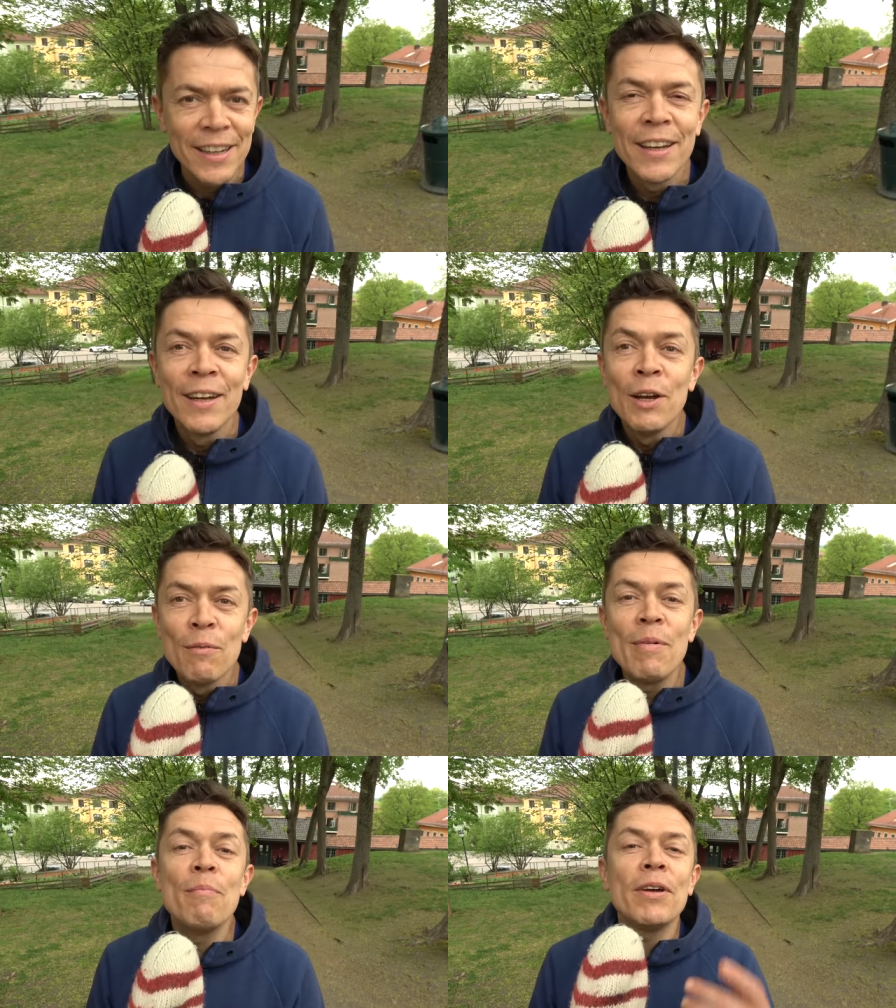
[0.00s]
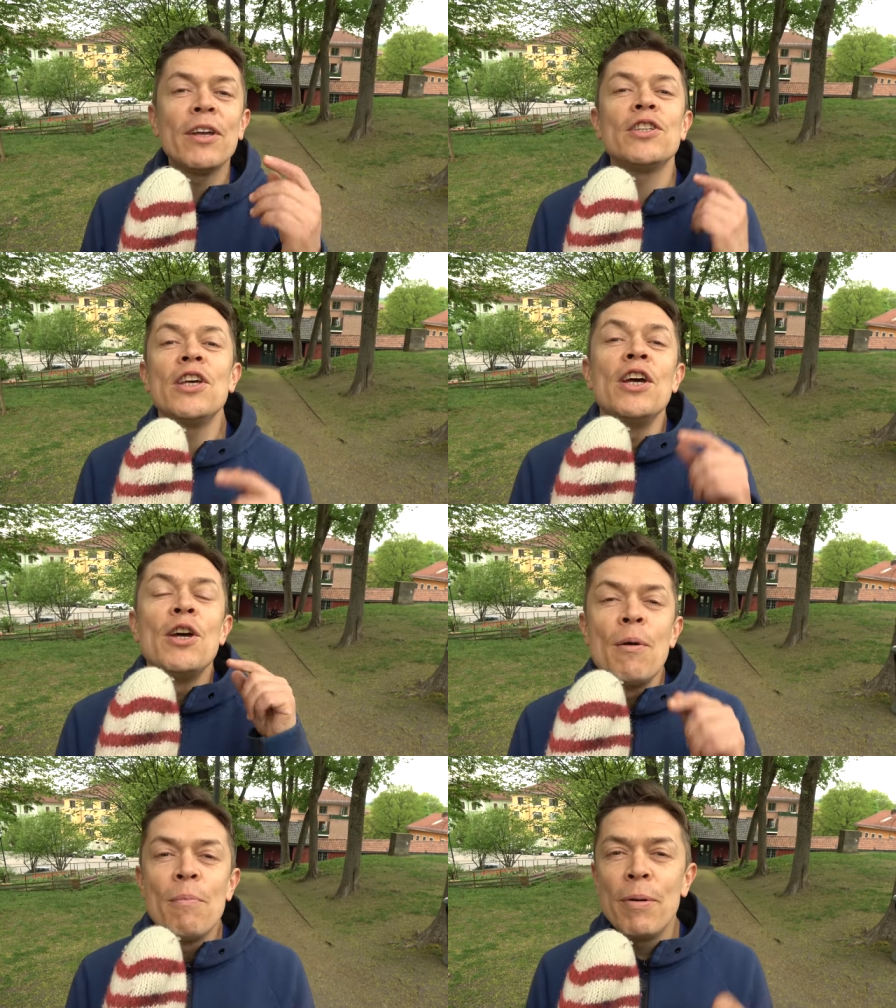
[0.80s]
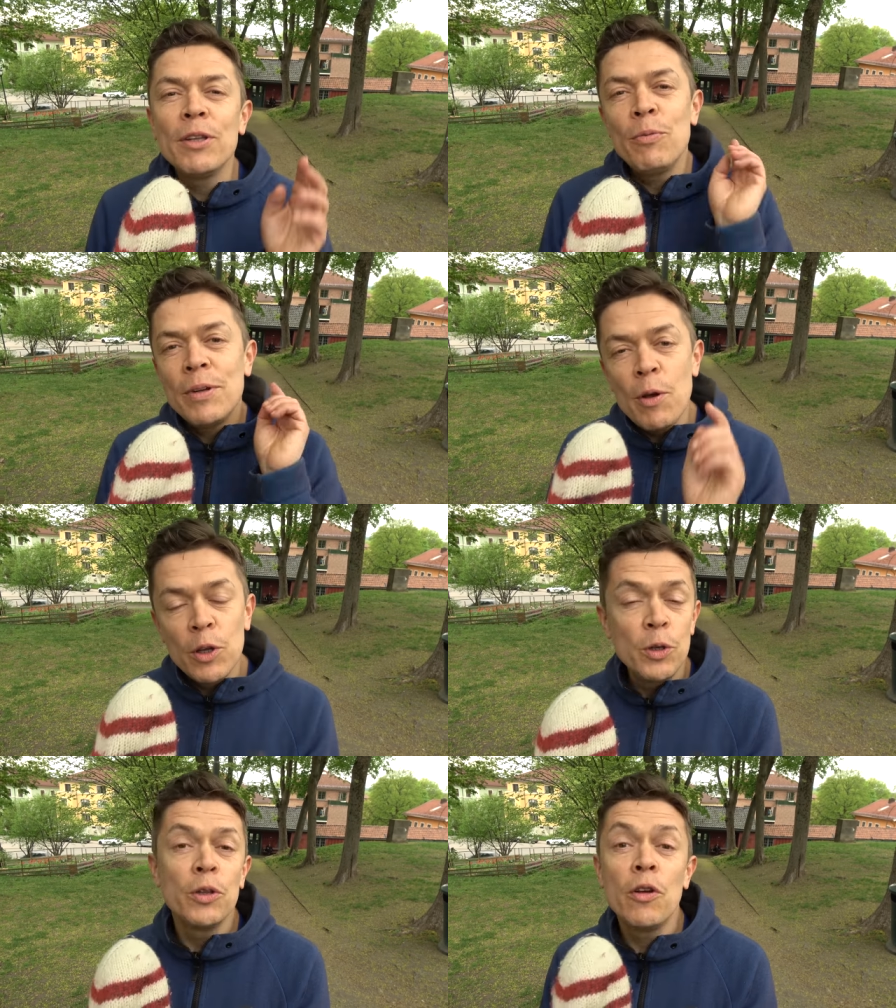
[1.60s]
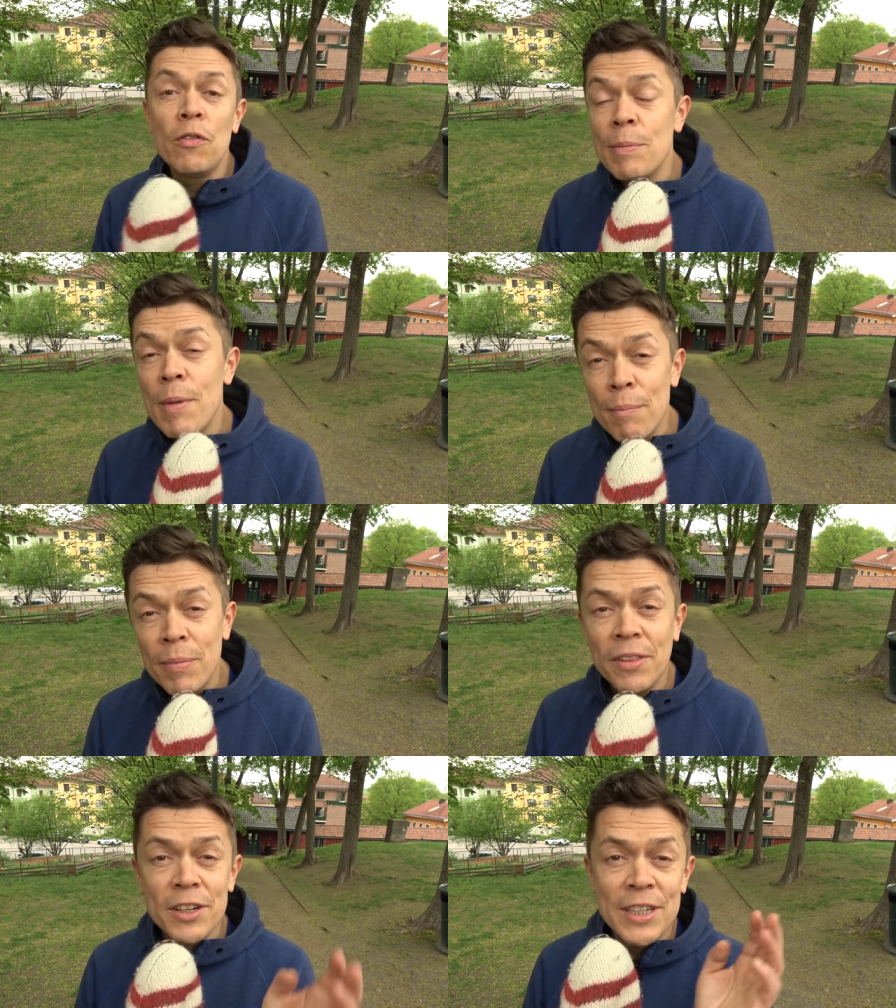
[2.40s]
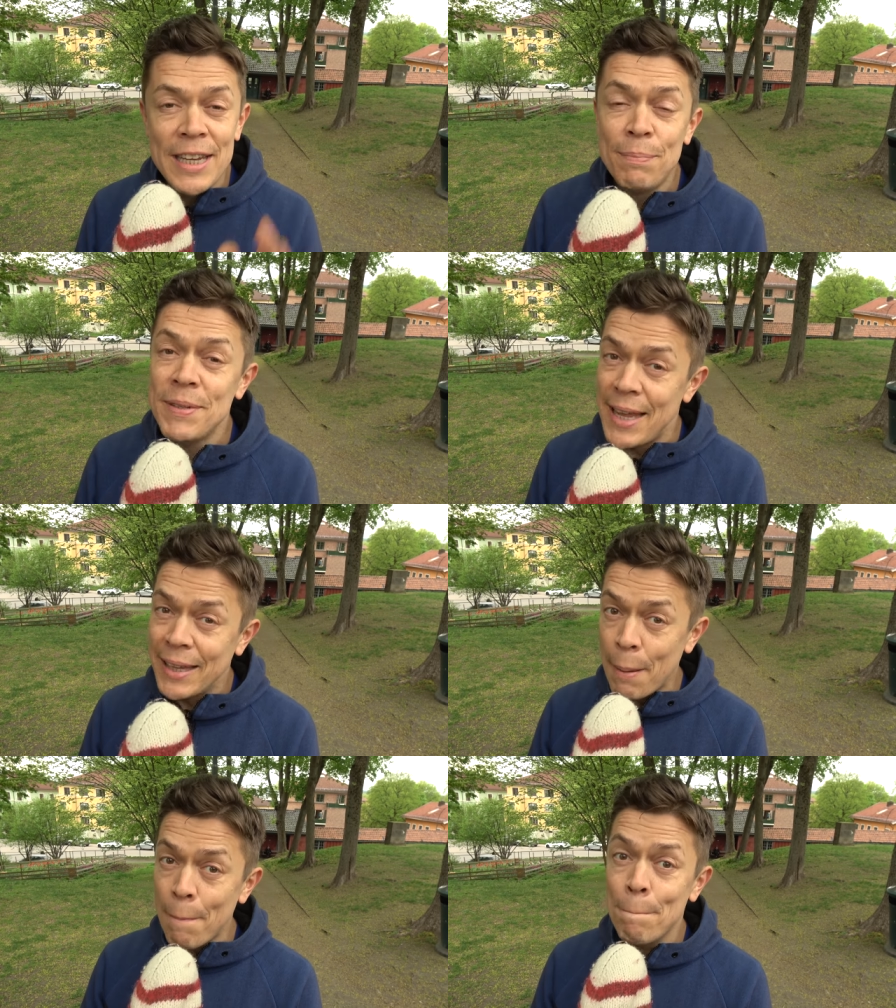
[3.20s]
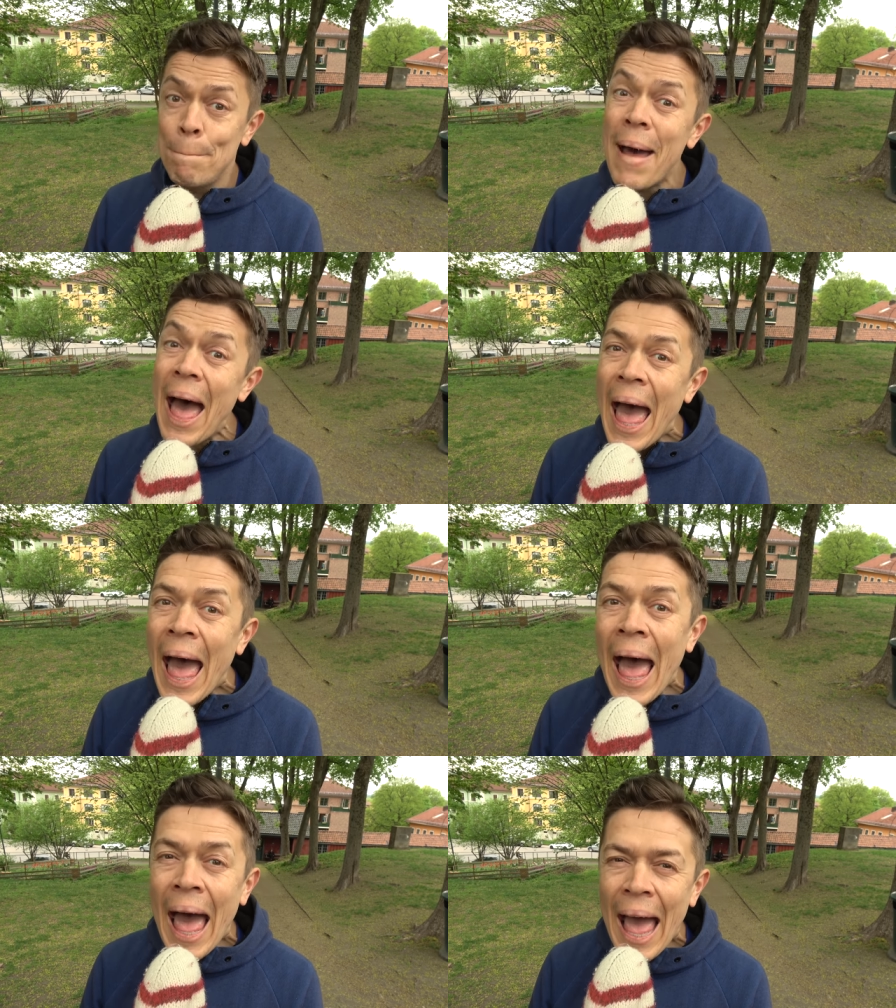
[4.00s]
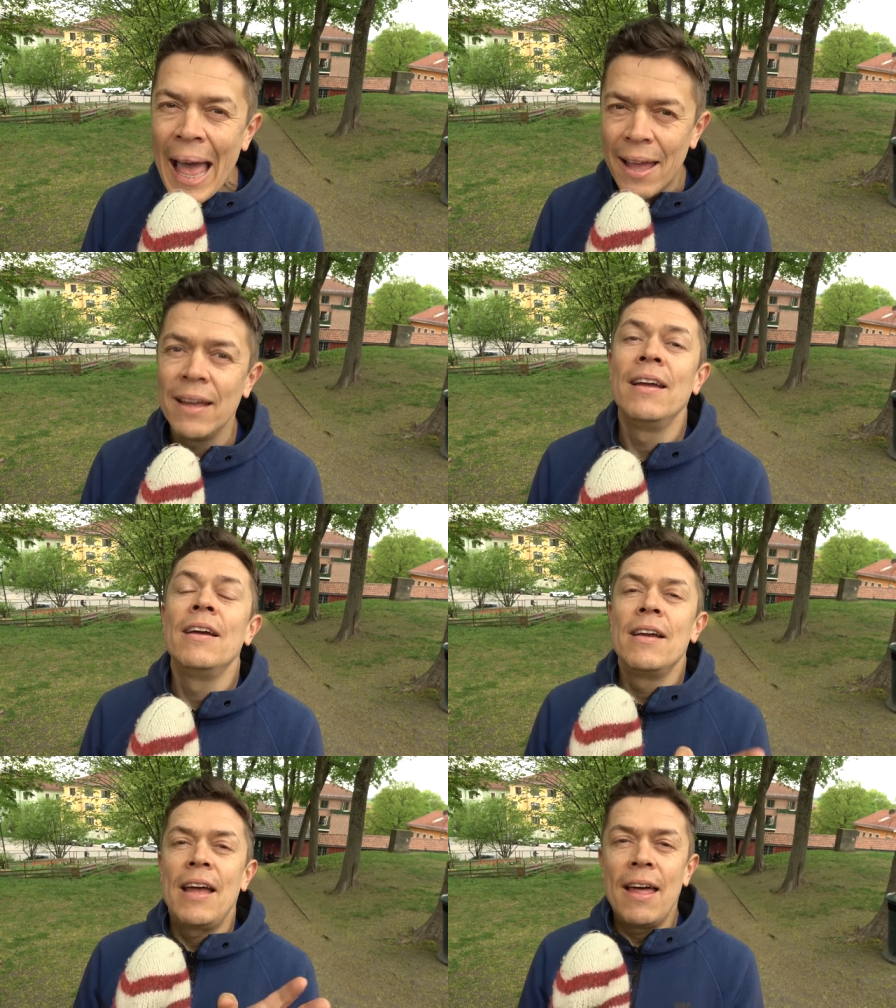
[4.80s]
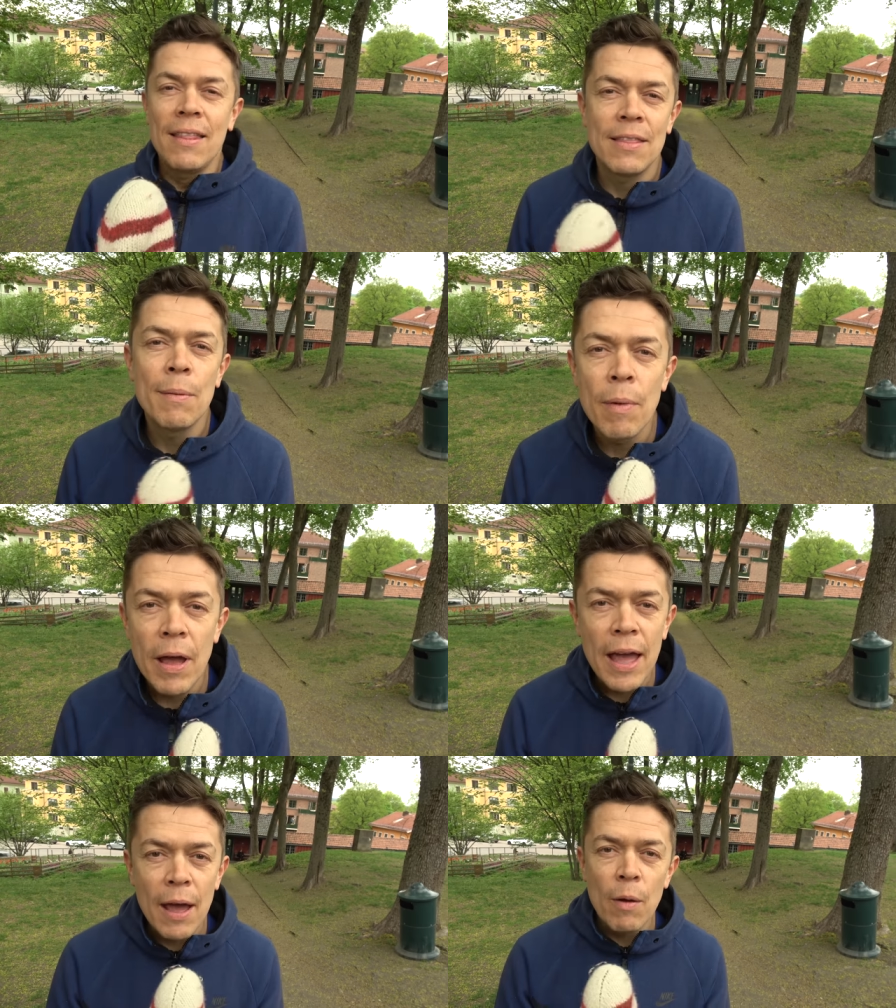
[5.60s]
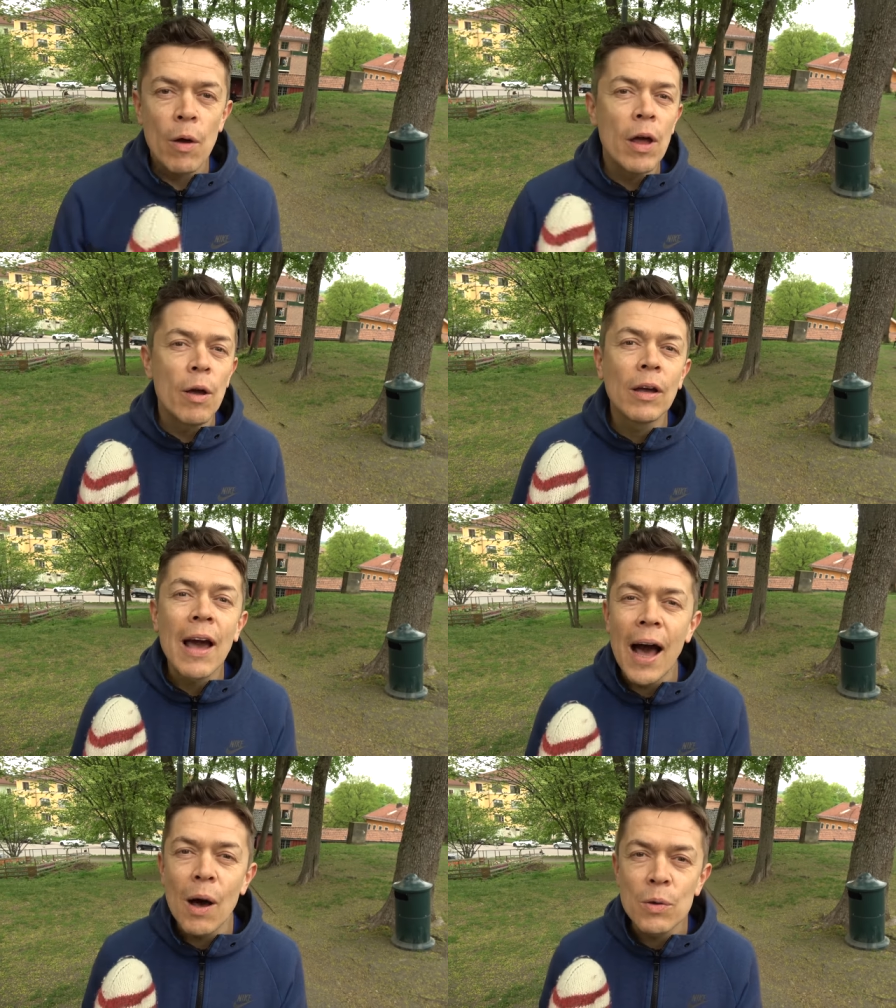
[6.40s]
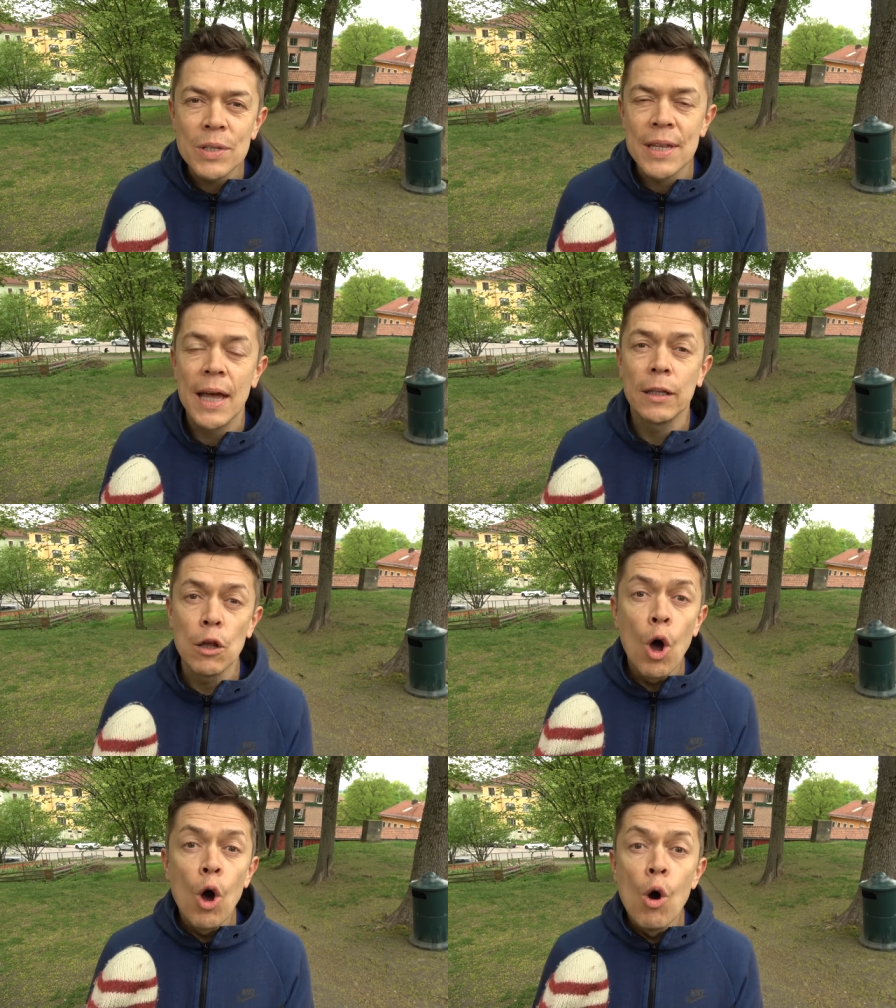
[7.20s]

Oh, you because, stupid. But you remember the sheep said ba, and the uh, uh, cow said